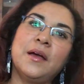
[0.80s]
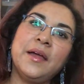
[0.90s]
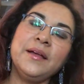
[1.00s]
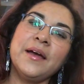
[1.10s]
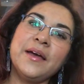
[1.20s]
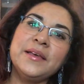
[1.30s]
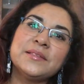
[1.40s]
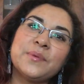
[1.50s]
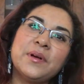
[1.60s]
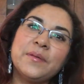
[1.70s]
Hi
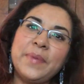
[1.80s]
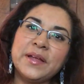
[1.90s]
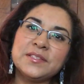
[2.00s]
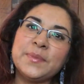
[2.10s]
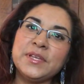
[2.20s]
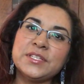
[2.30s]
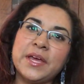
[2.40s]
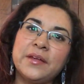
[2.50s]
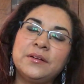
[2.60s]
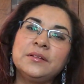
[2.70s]
guys, welcome back to my
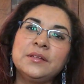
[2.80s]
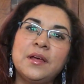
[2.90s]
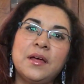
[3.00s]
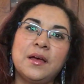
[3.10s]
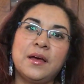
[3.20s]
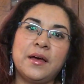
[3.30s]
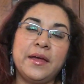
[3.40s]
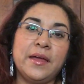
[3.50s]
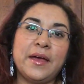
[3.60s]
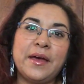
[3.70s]
channel.
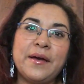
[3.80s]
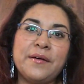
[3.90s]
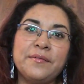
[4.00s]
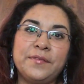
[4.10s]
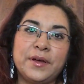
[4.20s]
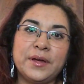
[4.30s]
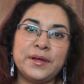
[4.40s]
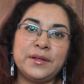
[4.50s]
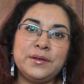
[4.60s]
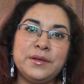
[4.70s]
I have
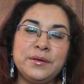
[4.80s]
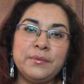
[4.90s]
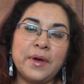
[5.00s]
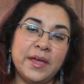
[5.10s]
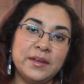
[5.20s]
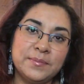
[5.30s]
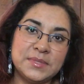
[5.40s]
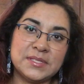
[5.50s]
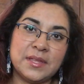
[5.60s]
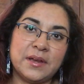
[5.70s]
uh, new
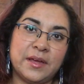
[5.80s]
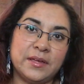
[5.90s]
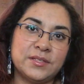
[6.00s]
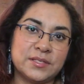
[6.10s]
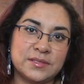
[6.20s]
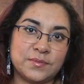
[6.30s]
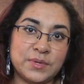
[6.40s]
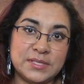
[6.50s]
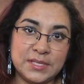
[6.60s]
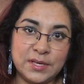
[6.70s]
items that I just
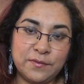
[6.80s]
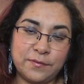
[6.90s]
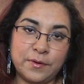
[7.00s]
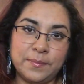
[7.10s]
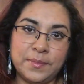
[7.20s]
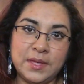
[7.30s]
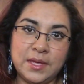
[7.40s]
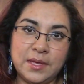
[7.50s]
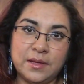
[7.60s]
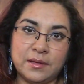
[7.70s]
received from
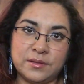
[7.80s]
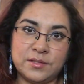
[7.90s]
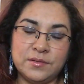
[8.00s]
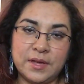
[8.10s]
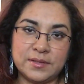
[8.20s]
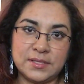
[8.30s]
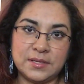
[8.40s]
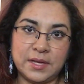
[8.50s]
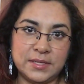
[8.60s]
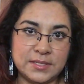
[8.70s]
the two
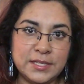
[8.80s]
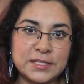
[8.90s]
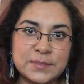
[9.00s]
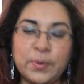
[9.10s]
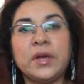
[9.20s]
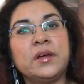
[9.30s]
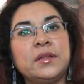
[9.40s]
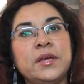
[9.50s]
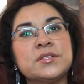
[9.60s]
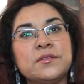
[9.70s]
thousand nineteen spring
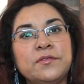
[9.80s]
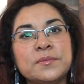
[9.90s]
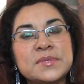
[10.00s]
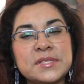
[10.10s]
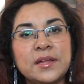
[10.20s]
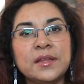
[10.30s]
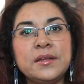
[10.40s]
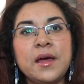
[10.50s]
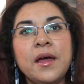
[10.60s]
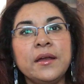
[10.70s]
collection from Stella
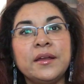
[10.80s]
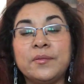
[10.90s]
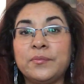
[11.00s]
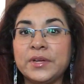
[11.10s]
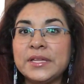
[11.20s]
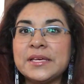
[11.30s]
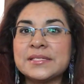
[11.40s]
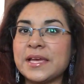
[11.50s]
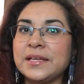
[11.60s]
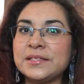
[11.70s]
and Dot, and I'm really
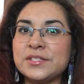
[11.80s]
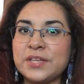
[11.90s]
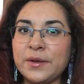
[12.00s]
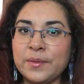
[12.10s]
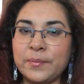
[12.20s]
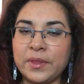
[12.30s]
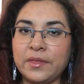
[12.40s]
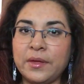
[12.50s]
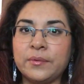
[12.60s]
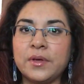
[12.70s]
excited to share them
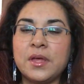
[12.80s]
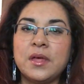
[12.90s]
with you.